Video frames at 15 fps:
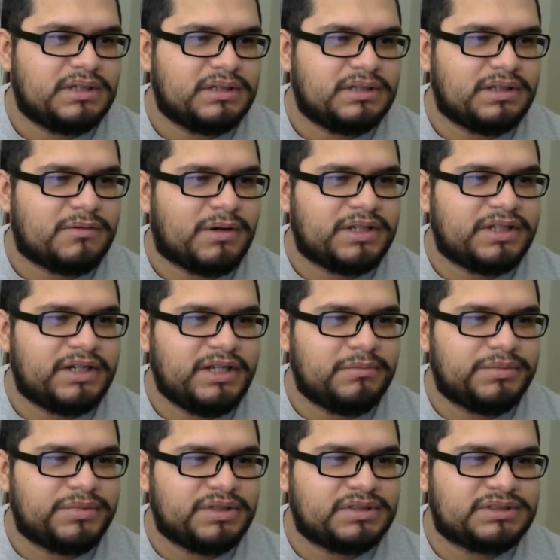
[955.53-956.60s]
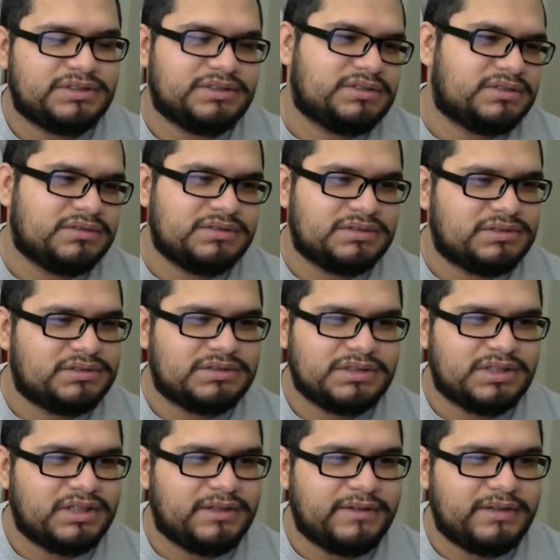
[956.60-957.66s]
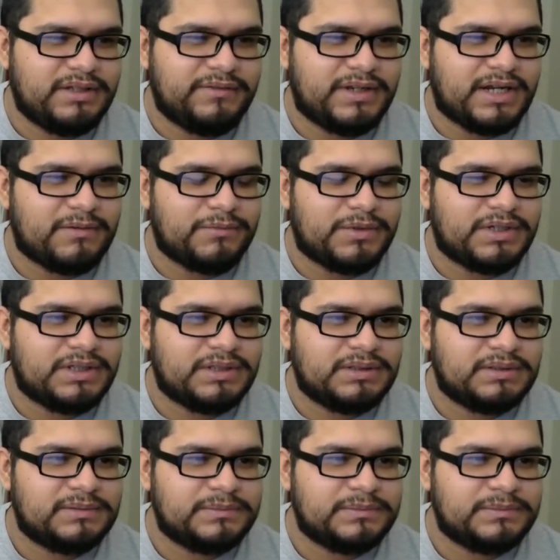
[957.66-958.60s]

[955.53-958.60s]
The quantity of books, you usually leave it at 1.